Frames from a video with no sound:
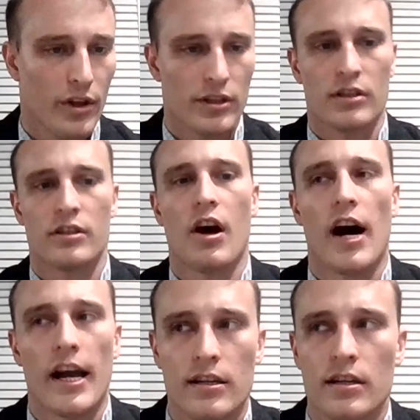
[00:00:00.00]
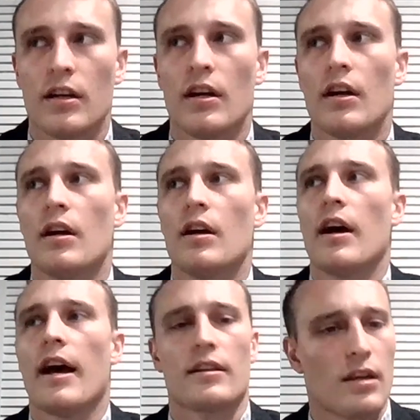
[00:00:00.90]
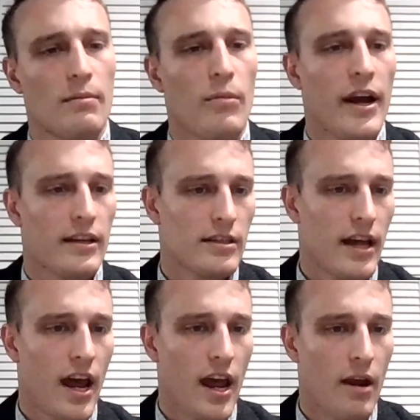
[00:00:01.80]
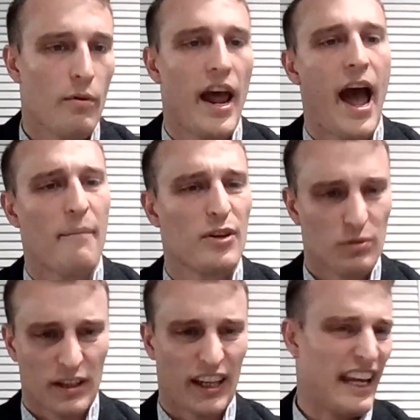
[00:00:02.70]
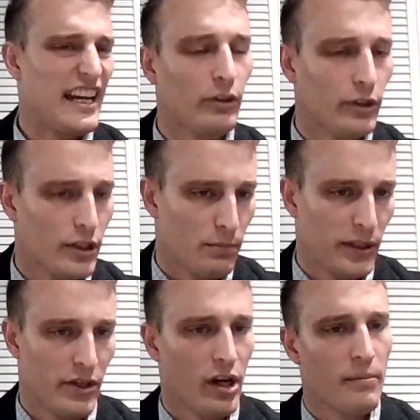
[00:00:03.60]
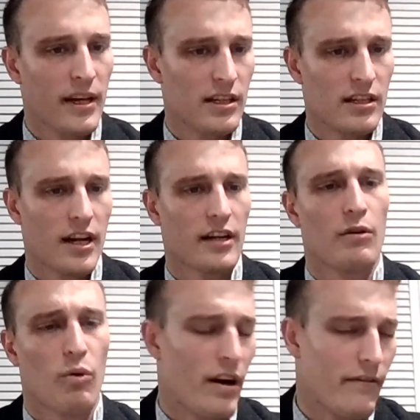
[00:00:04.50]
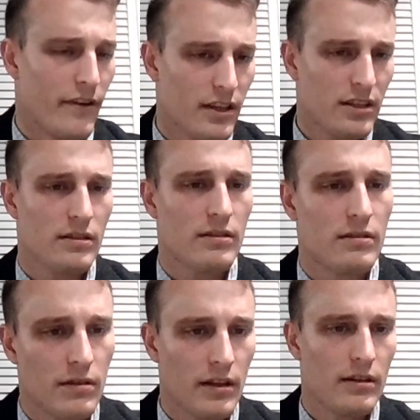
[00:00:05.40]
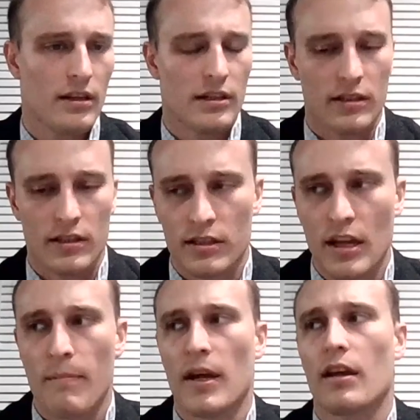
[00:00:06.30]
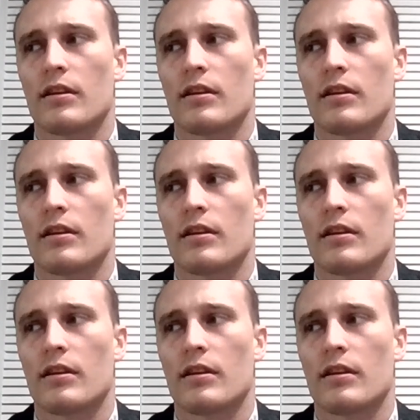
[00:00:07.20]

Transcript: This is not, as some might say, what happens when like an ill-disciplined army is conducting a war effort. This is systemic.